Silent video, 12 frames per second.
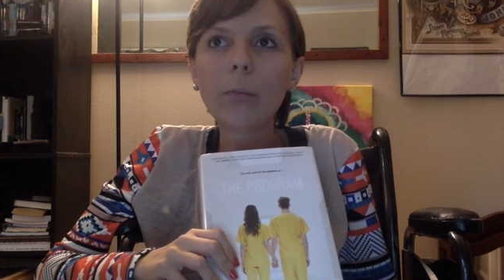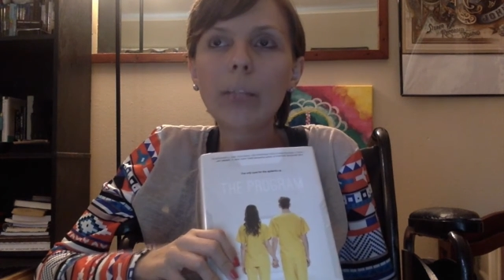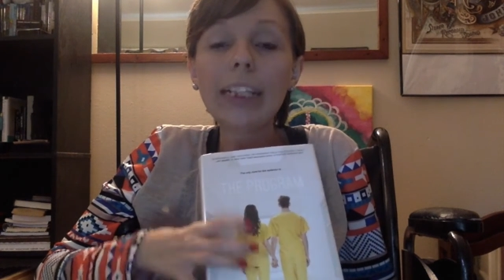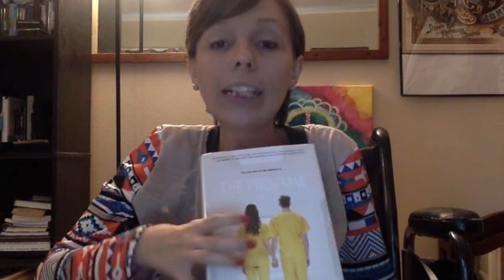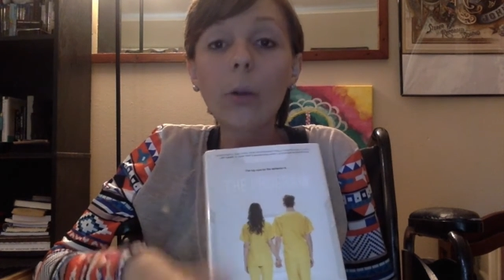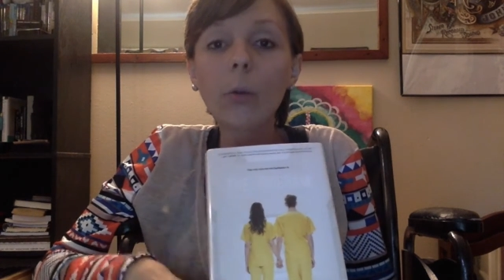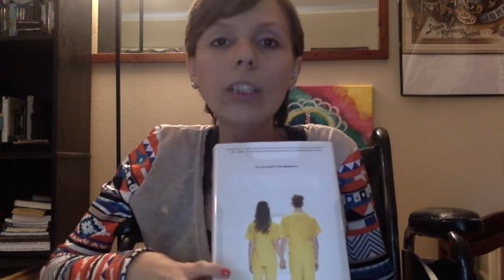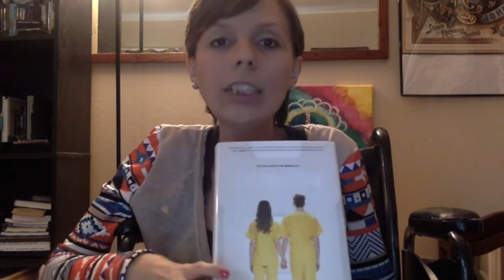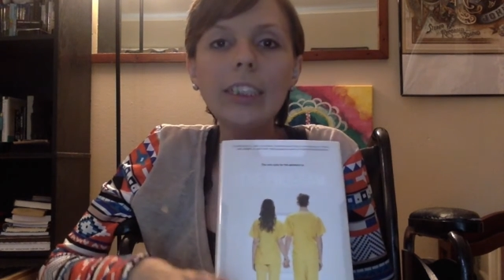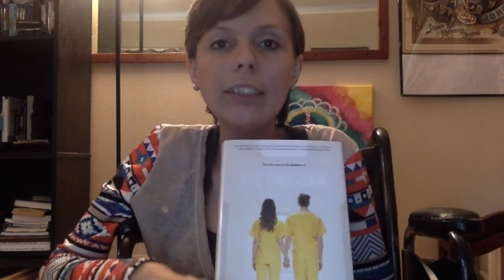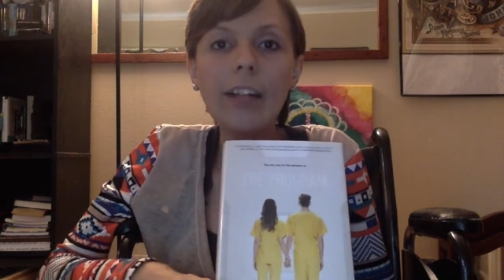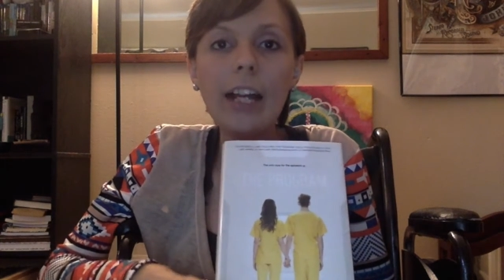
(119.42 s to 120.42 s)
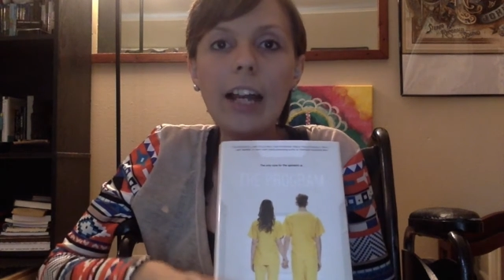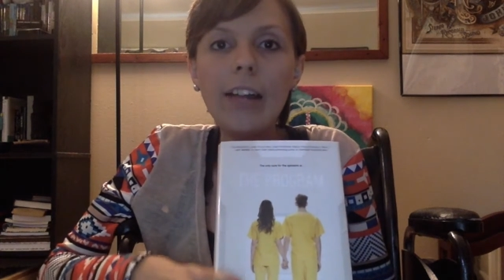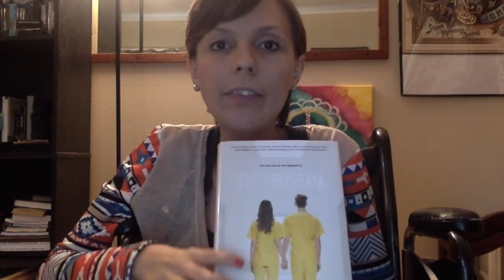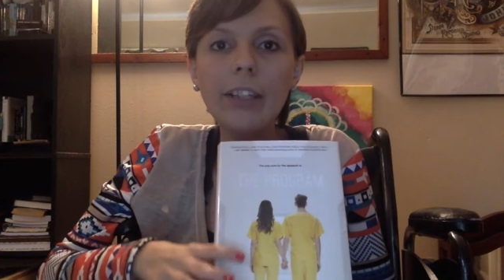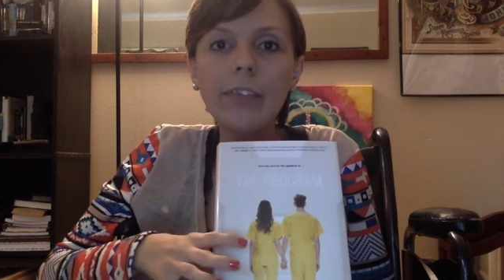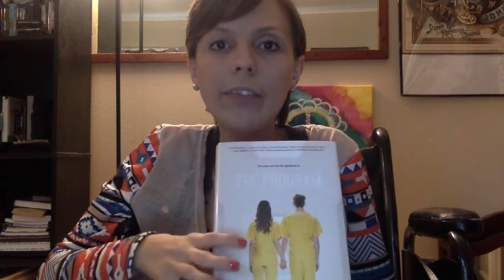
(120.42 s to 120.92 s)
could only survive
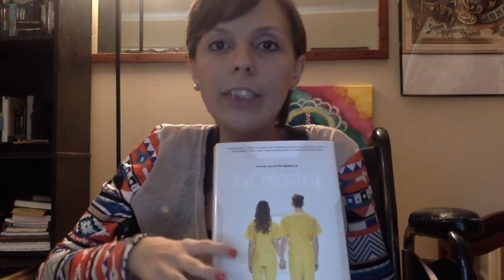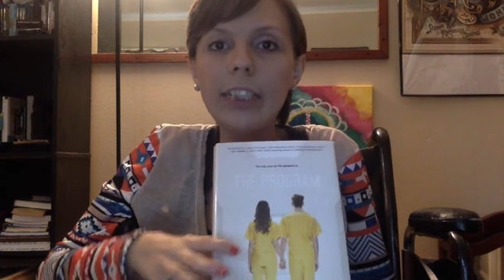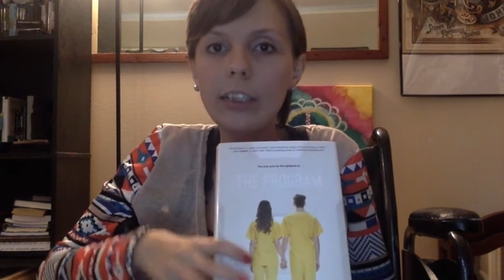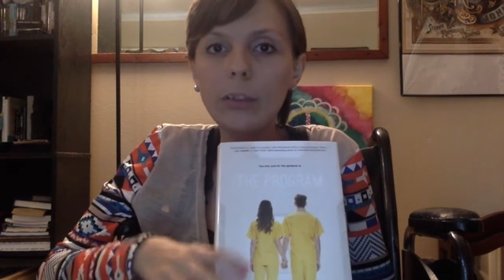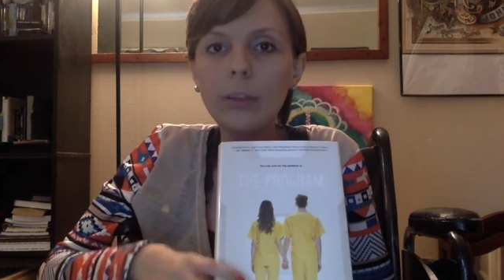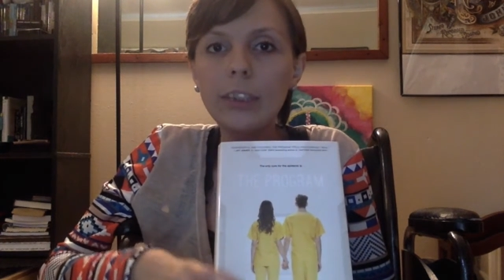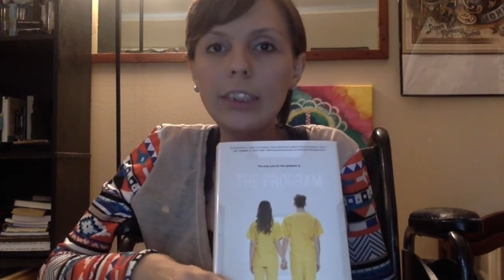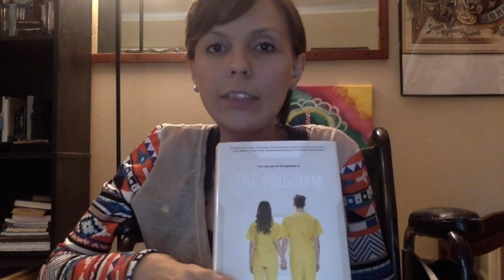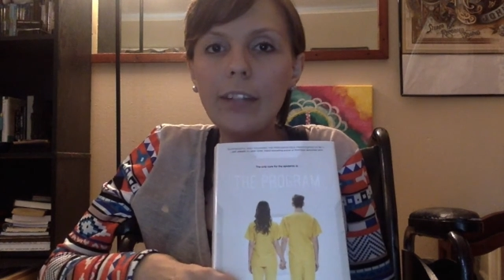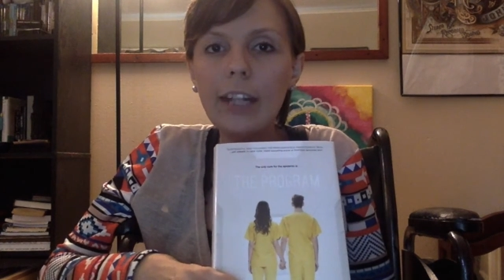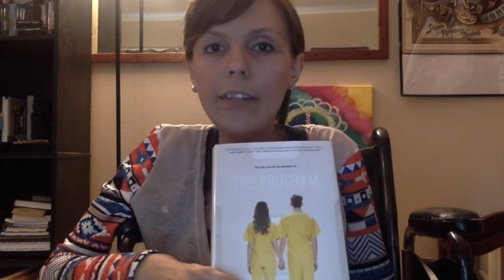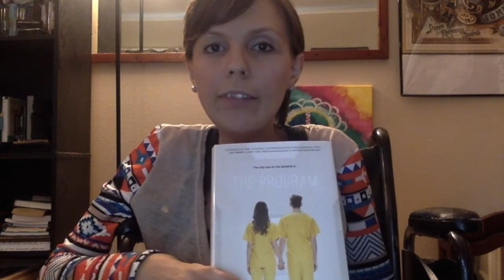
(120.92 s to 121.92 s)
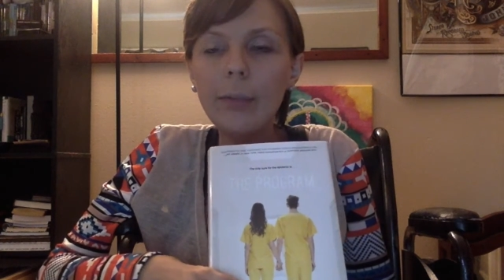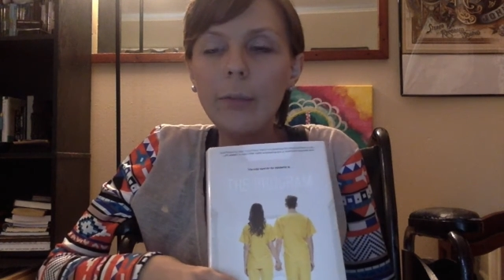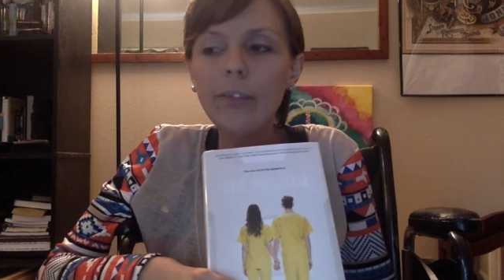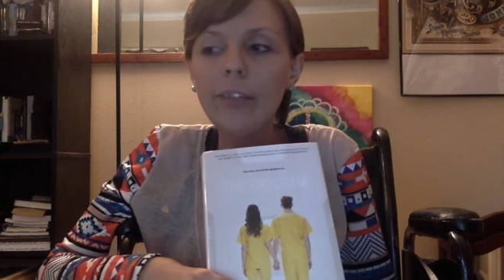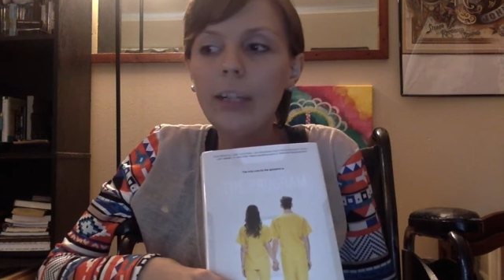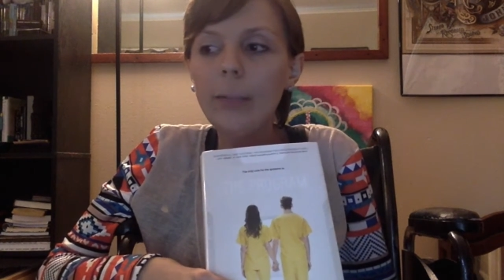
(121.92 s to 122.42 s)
if the other one survived. They were very